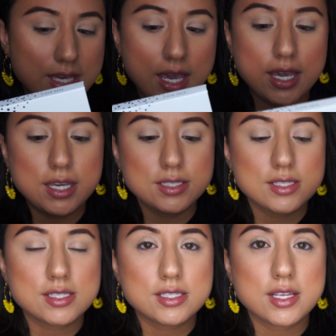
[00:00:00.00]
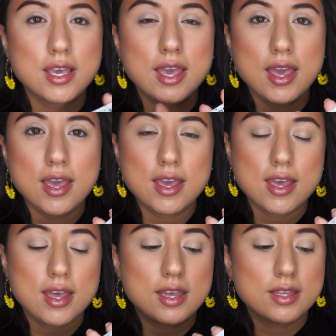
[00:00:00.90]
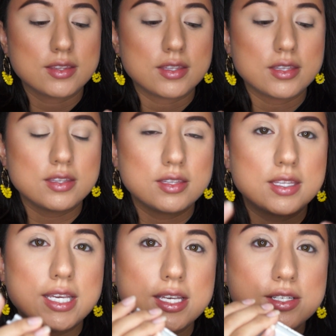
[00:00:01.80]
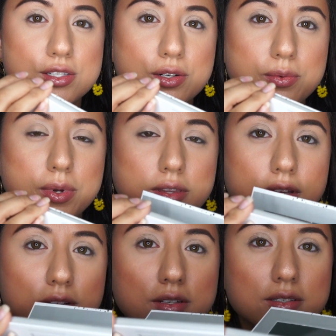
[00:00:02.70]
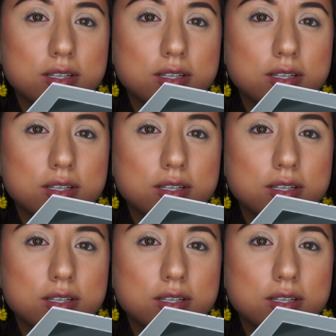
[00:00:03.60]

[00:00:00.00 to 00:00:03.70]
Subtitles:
case, and these are what they look